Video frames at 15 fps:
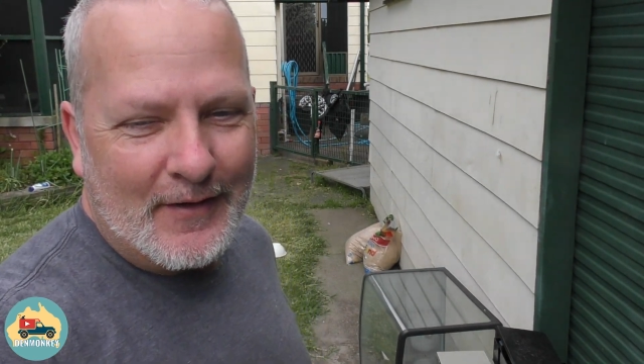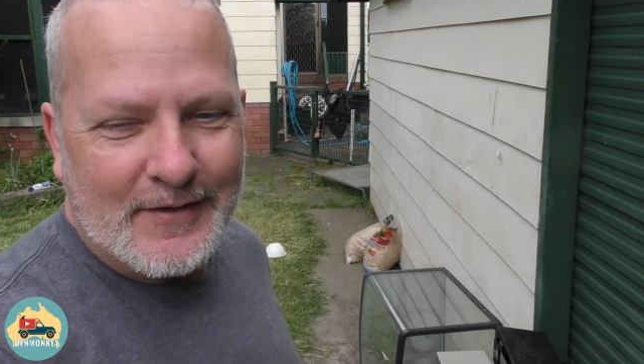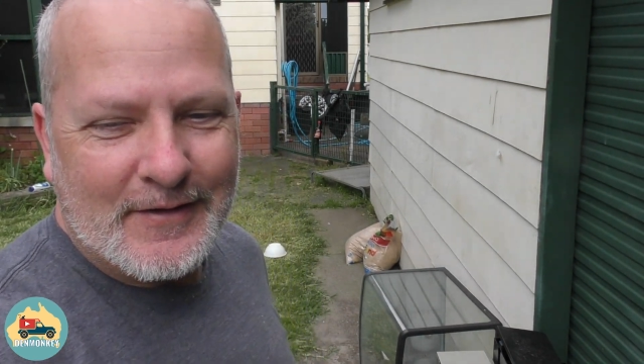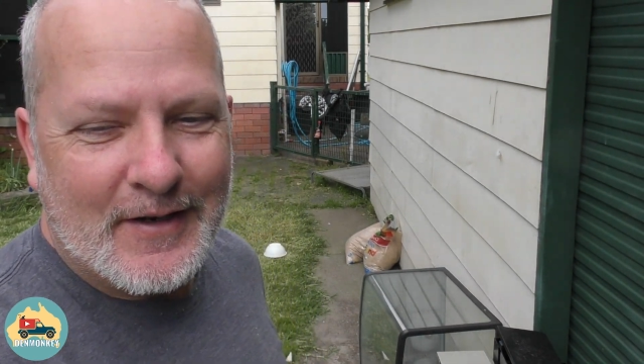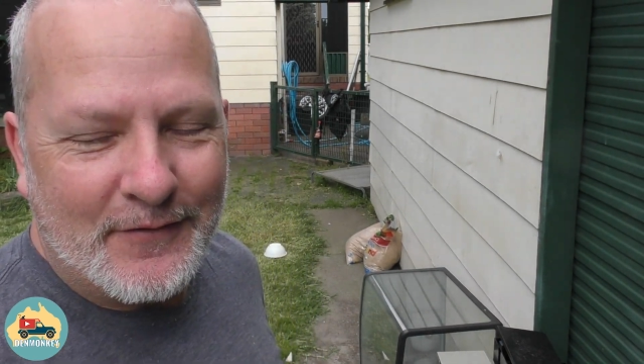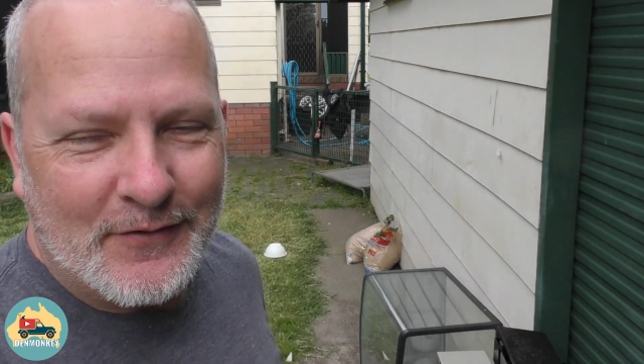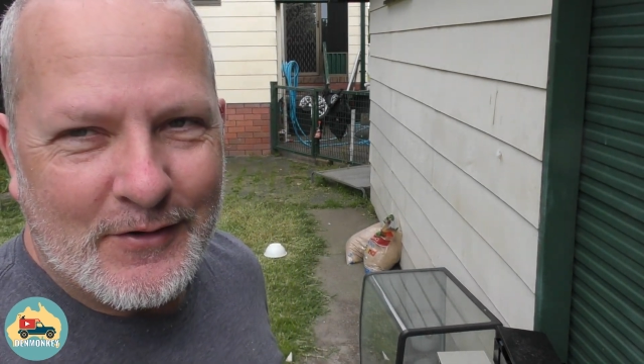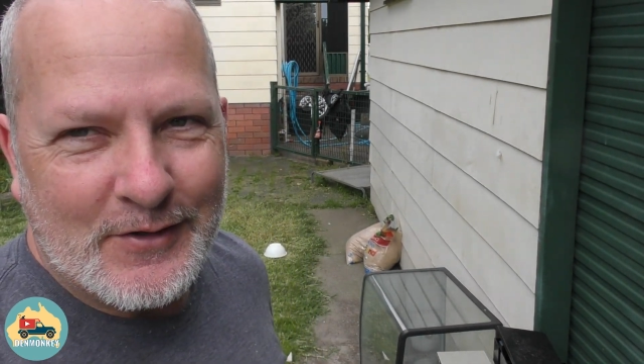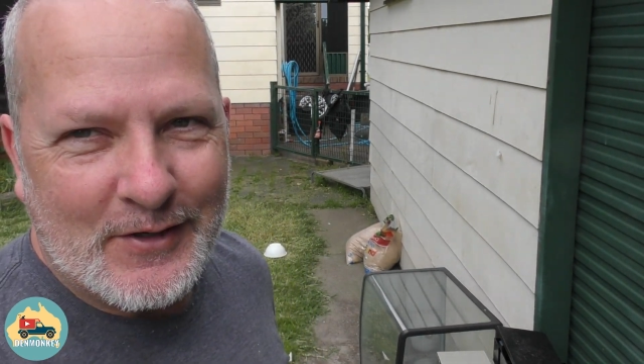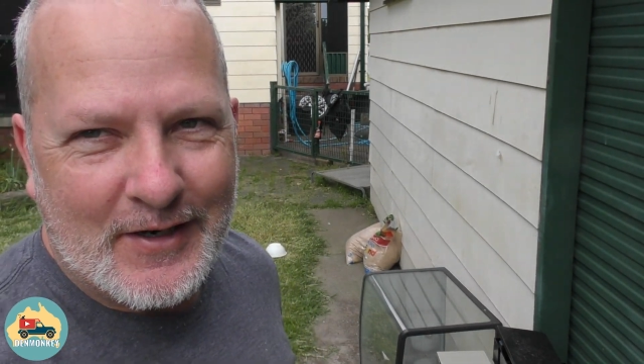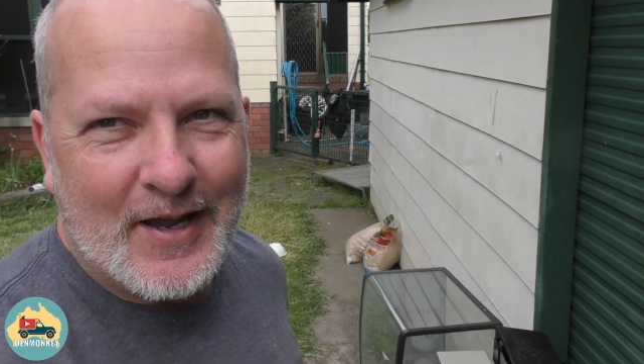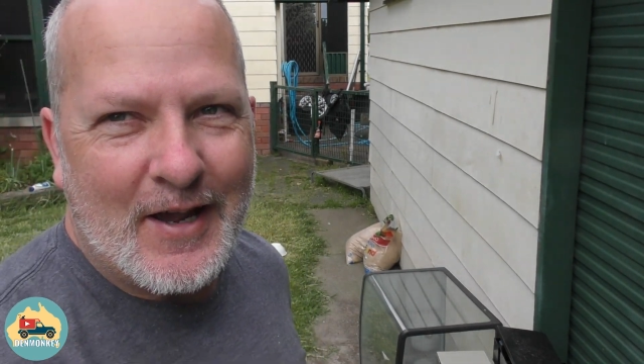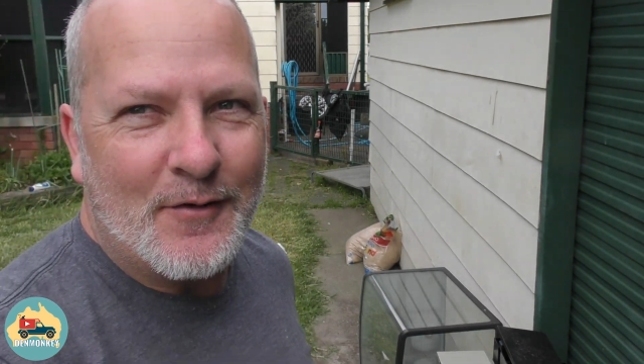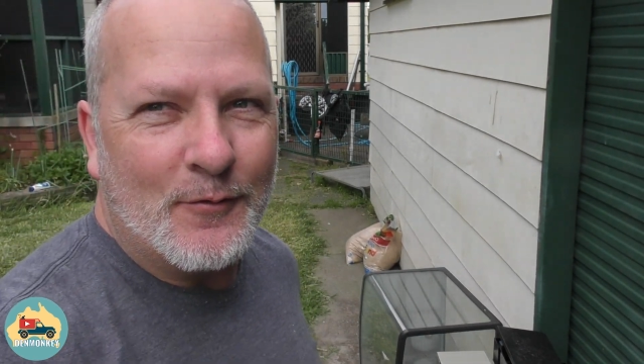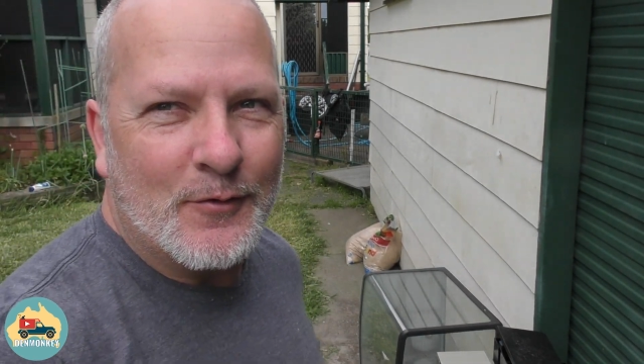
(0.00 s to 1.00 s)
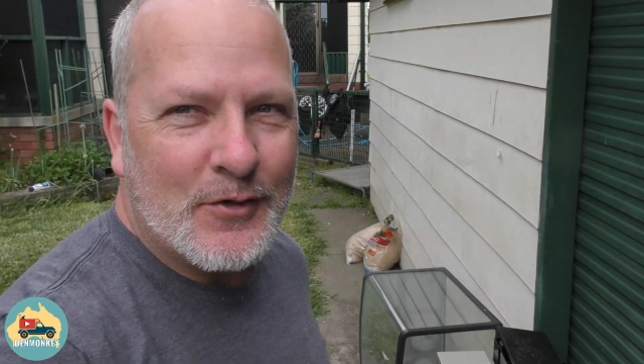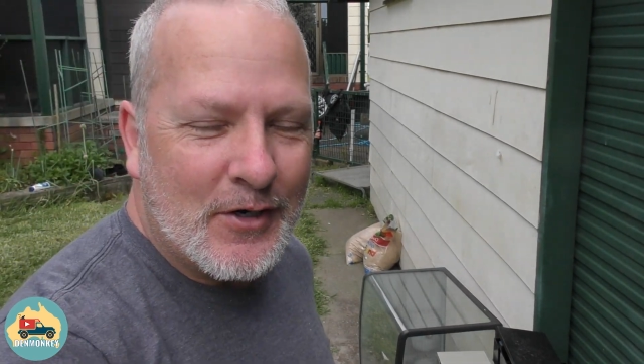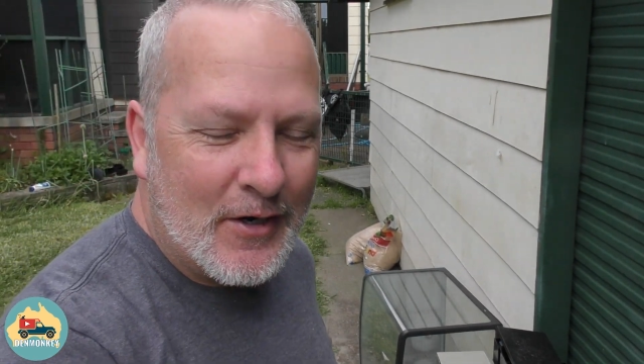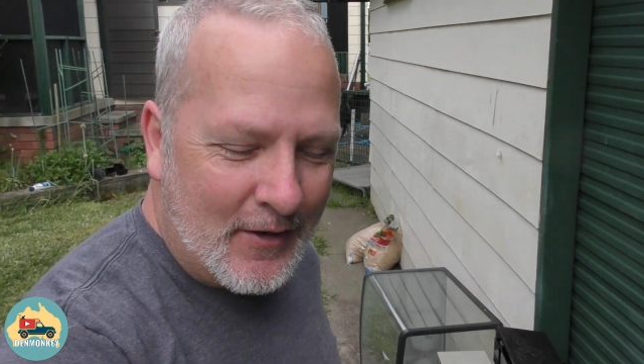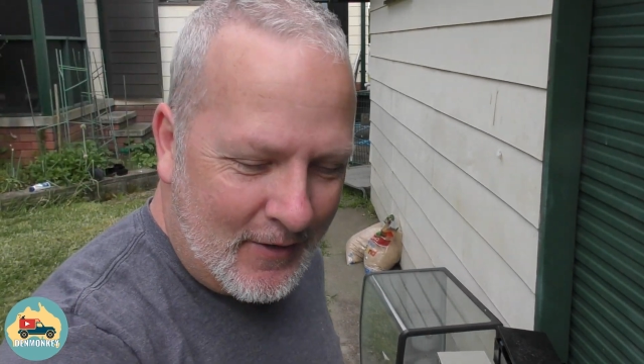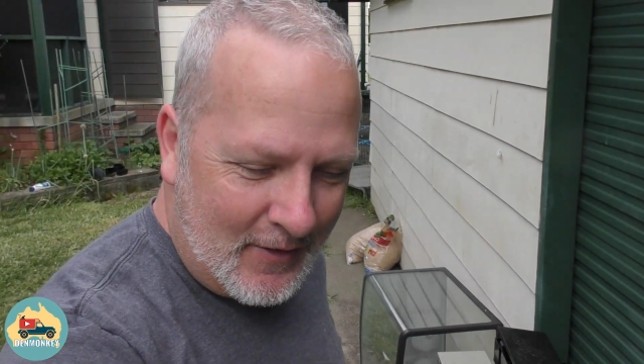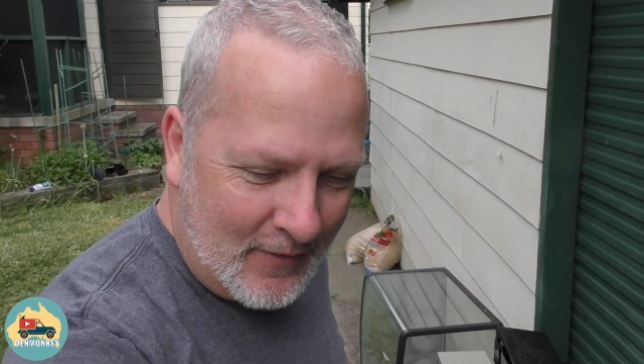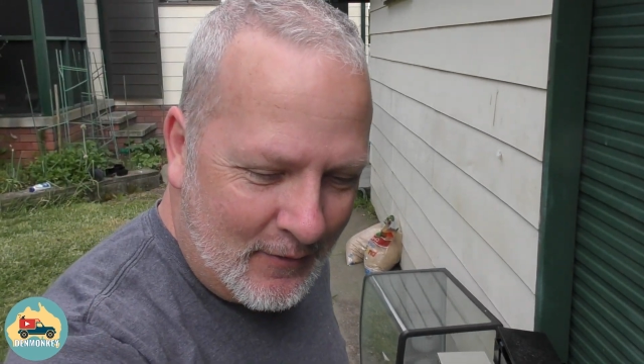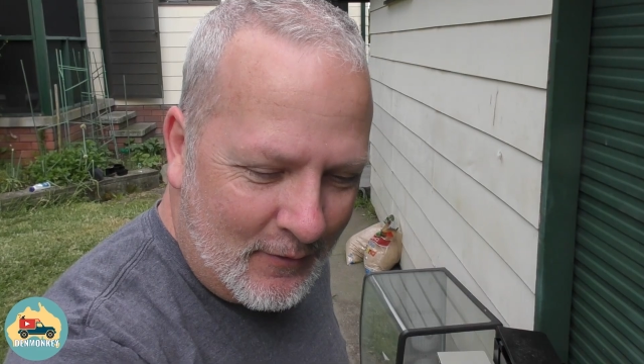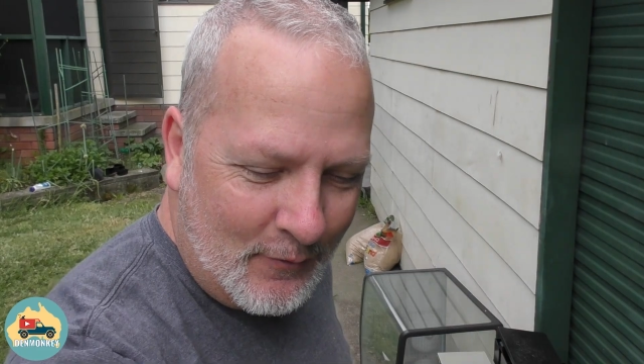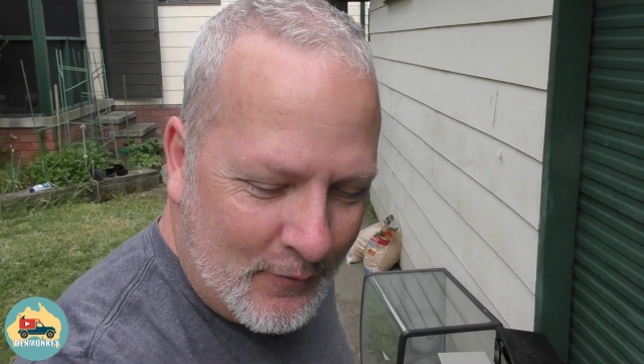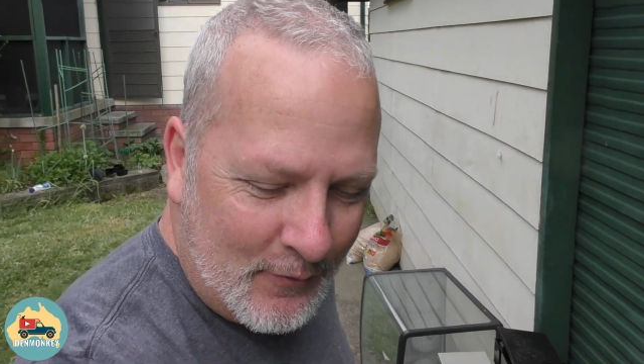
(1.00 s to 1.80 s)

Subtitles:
Let's give this a cut and we'll show you how it